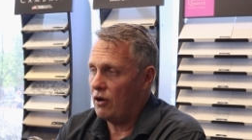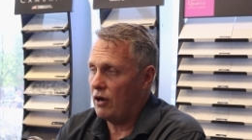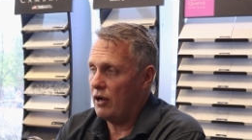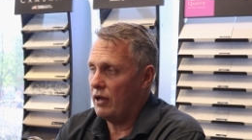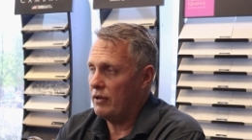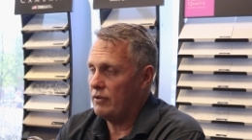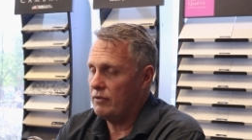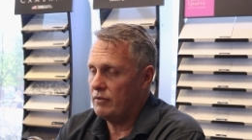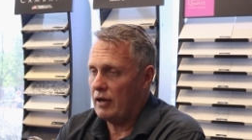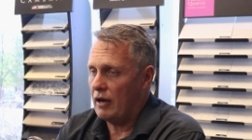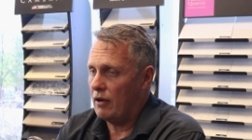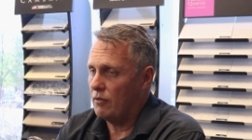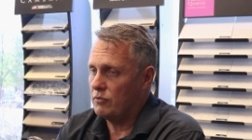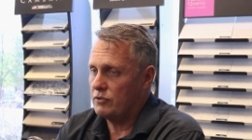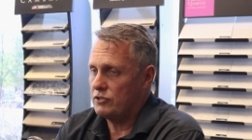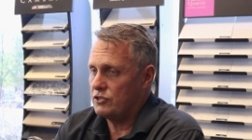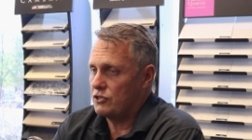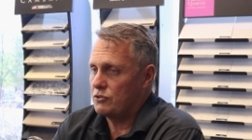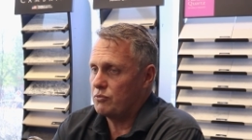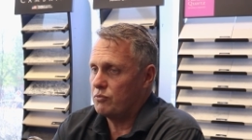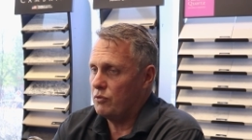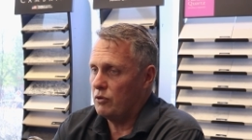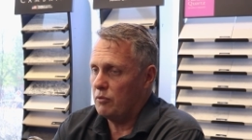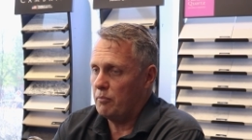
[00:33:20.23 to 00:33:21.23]
I, I will
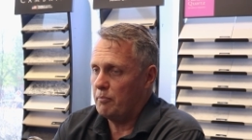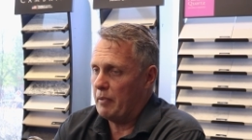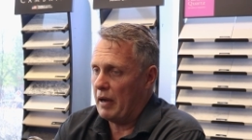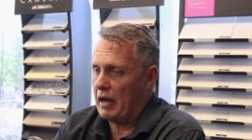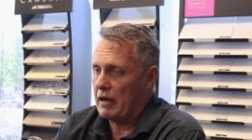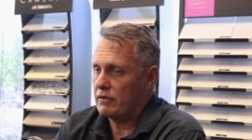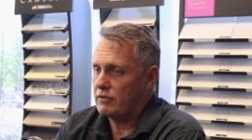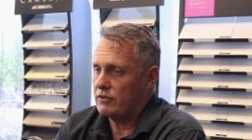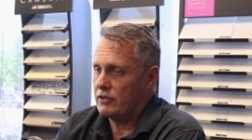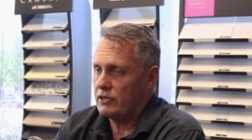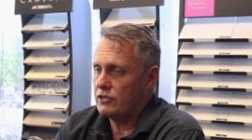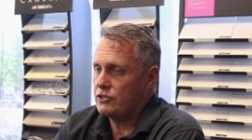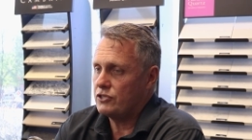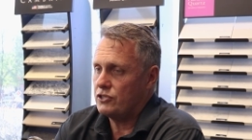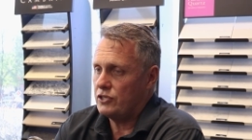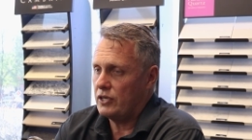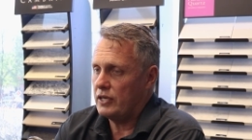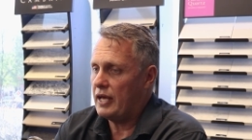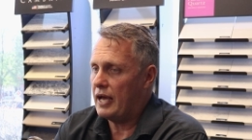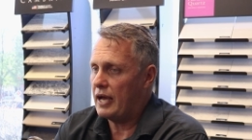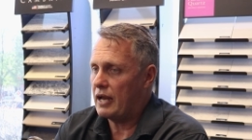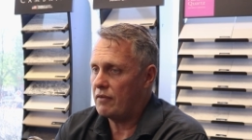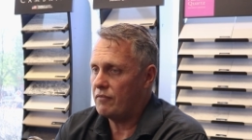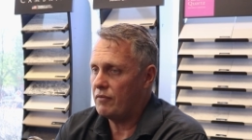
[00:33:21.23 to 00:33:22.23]
just will bug the
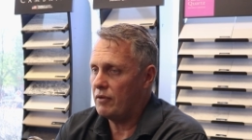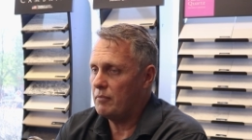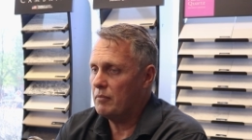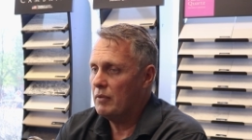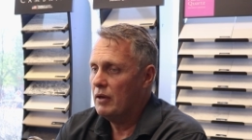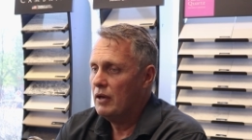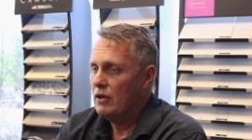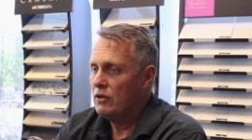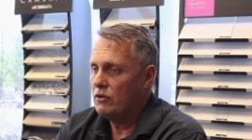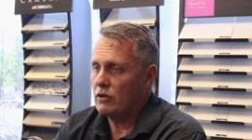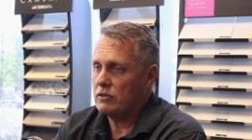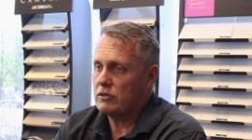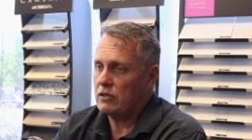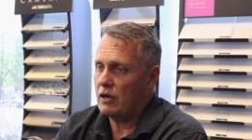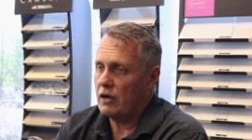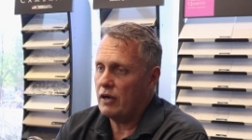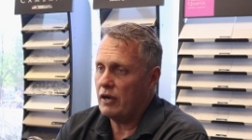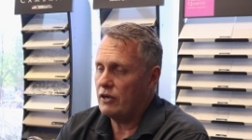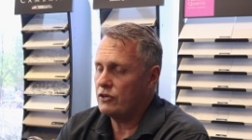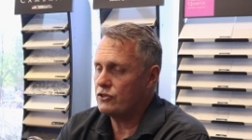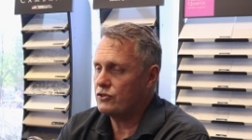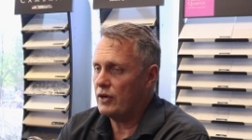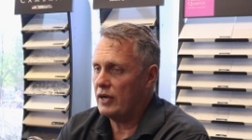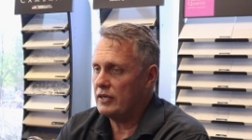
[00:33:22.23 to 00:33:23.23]
shit out of him. Not that
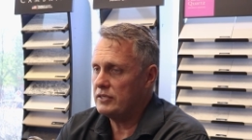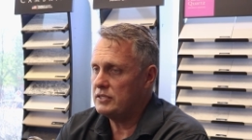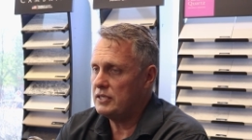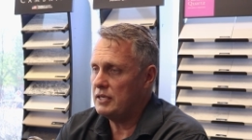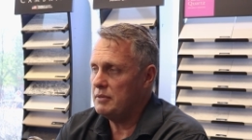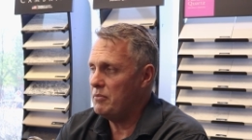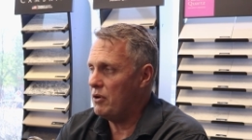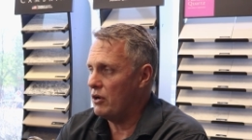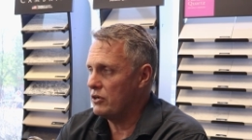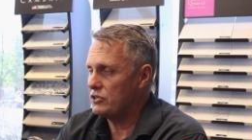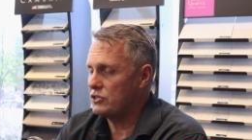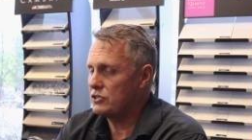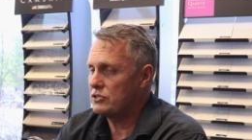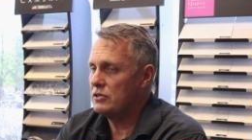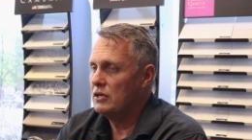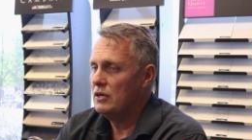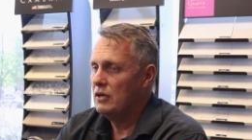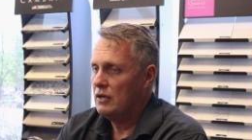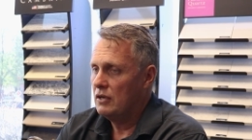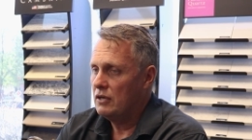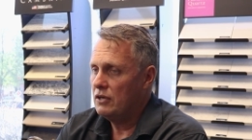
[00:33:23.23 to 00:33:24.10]
I don't trust him. I just,